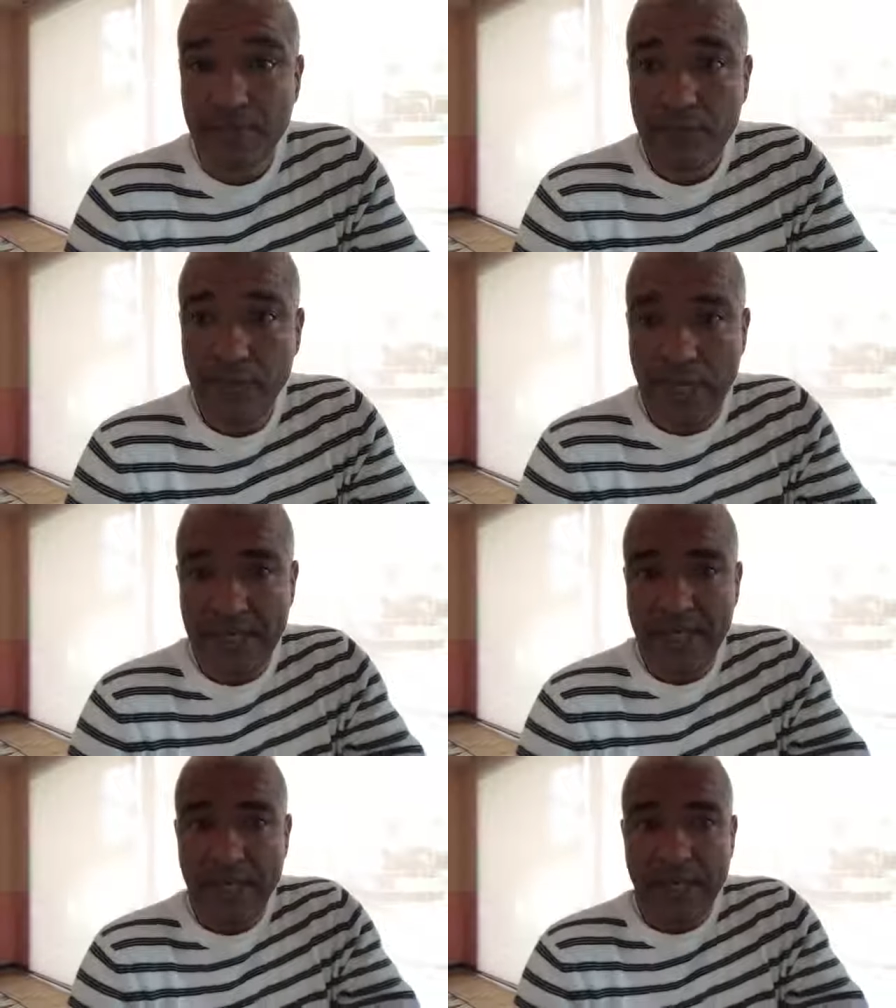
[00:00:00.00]

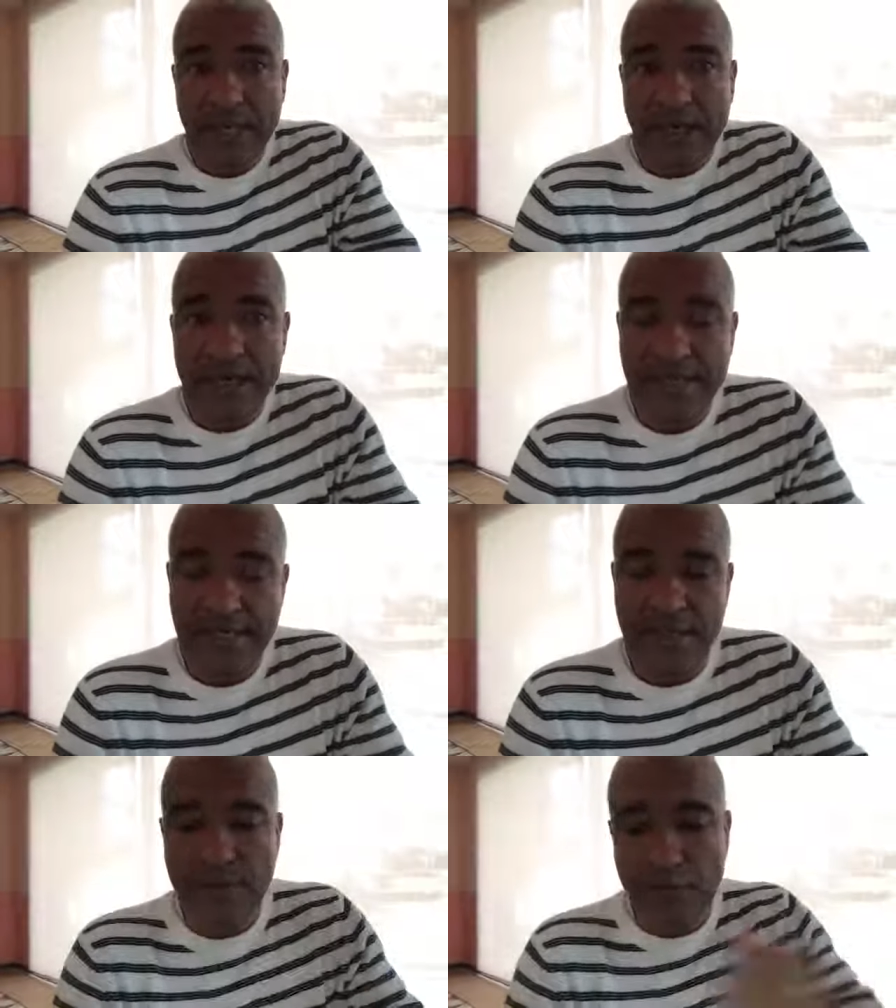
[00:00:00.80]
Right? And this
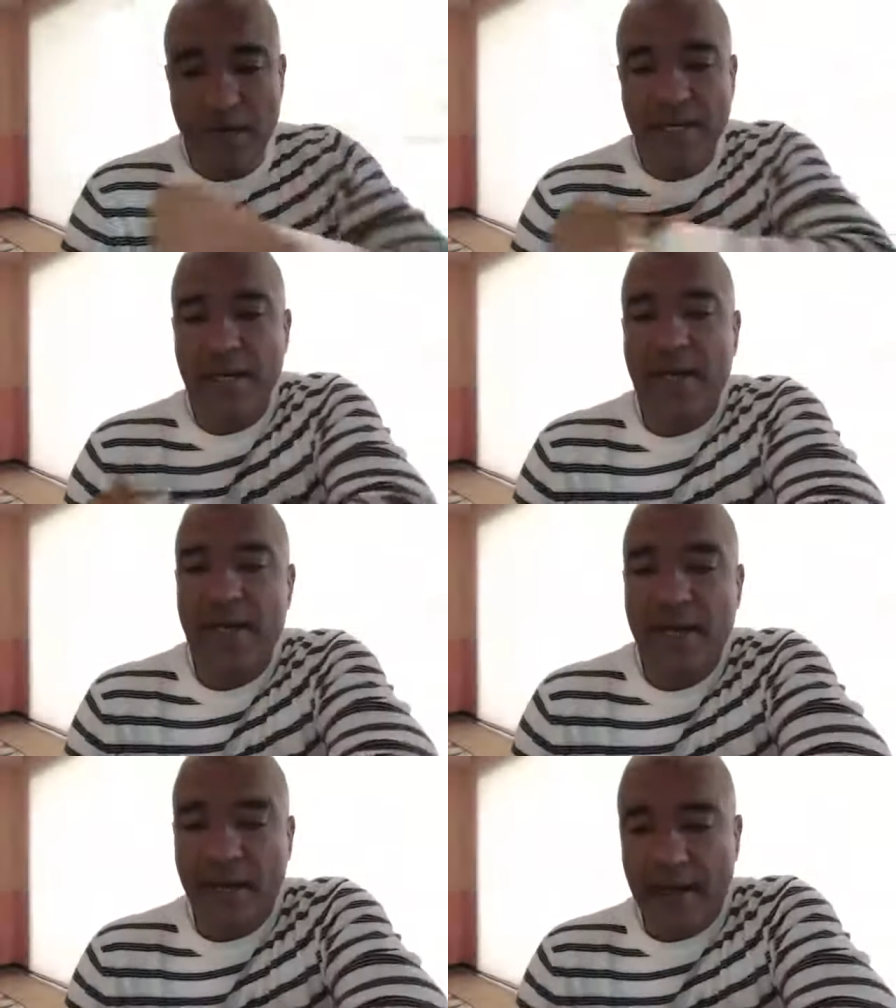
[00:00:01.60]
is the part
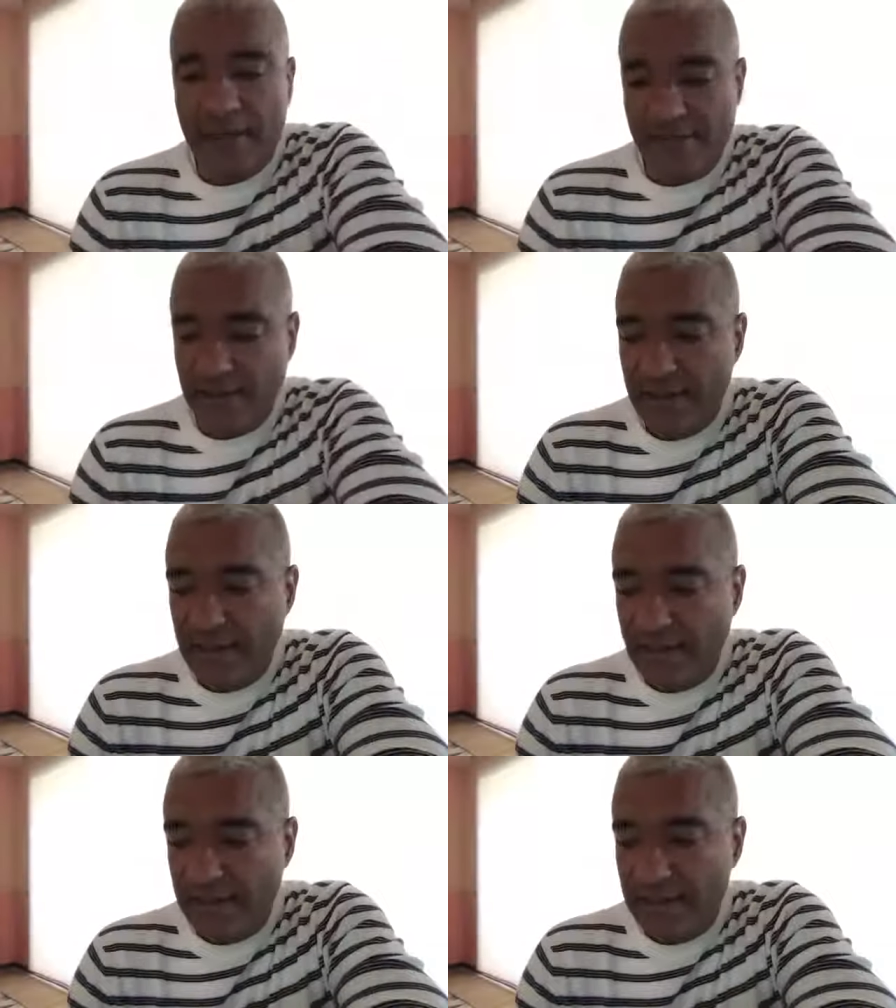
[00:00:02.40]
I think
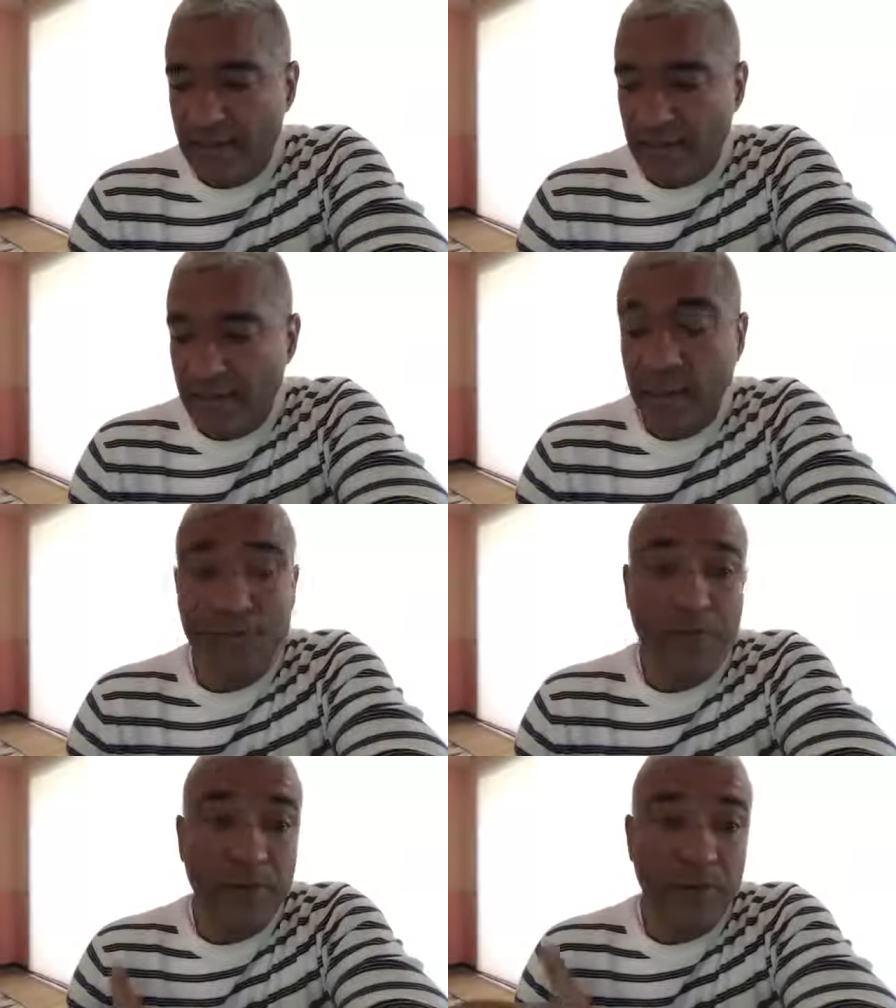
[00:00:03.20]
that most
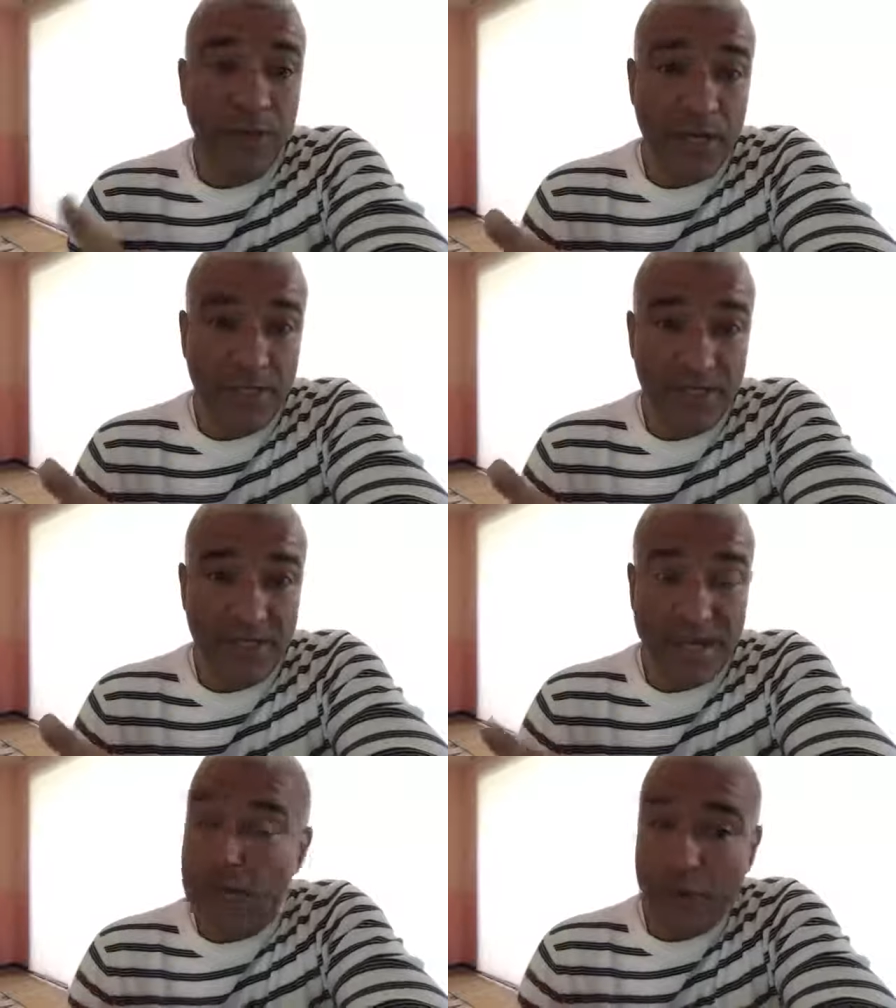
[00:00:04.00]
people do not
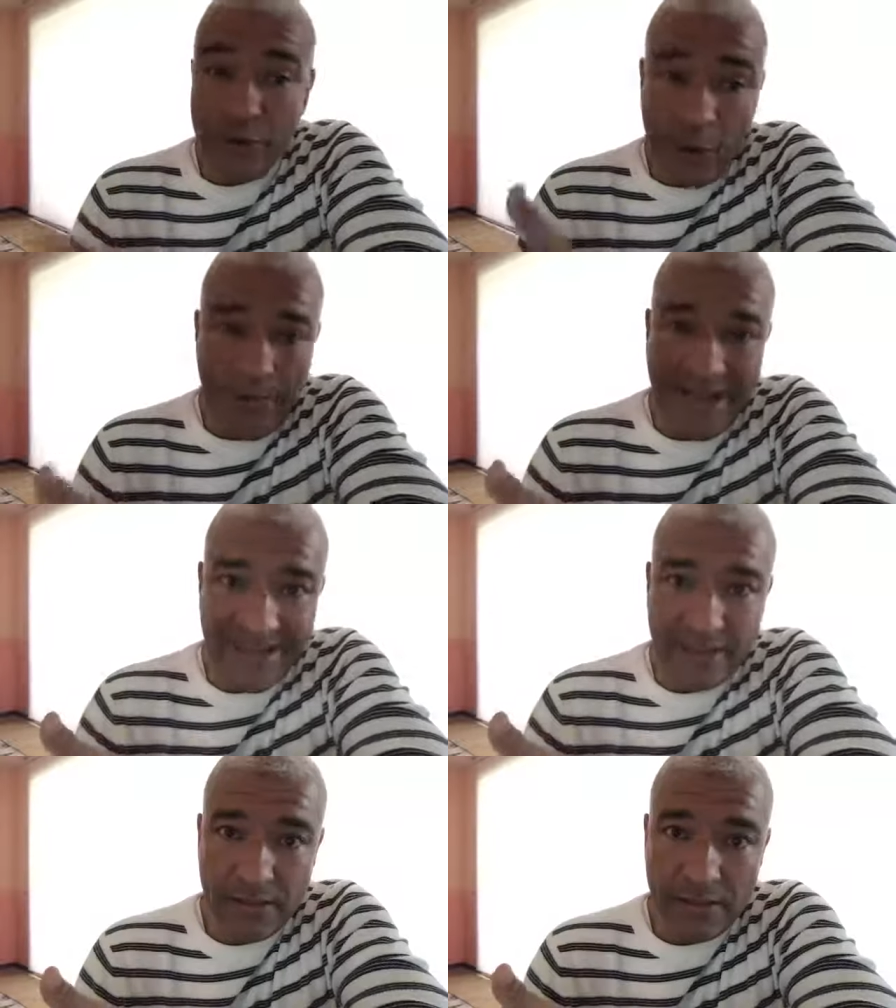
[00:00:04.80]
understand. You know about
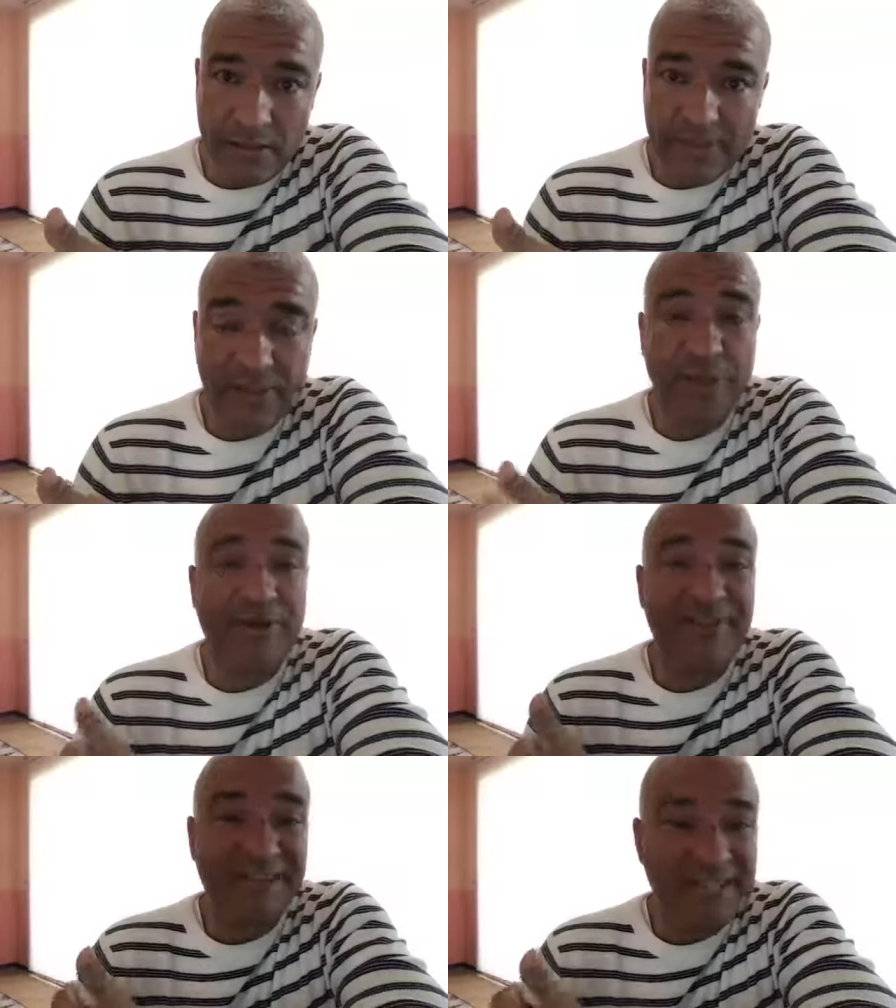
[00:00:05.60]
it, but you don't
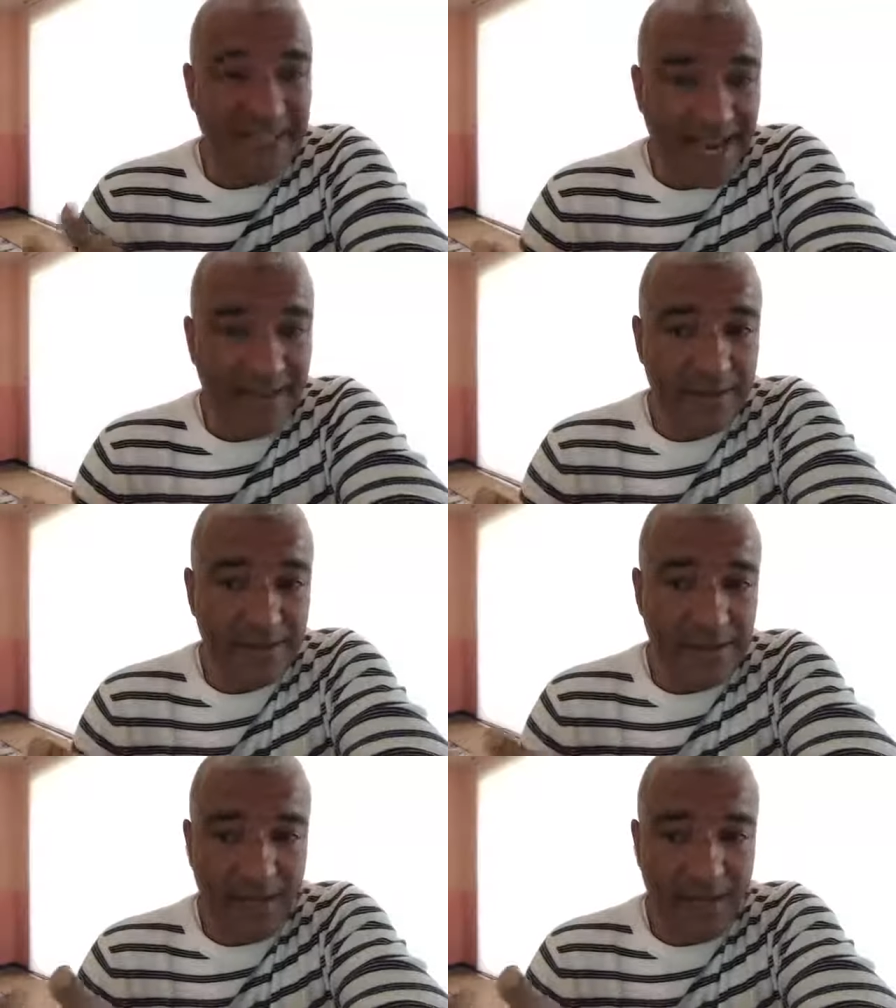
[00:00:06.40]
understand it.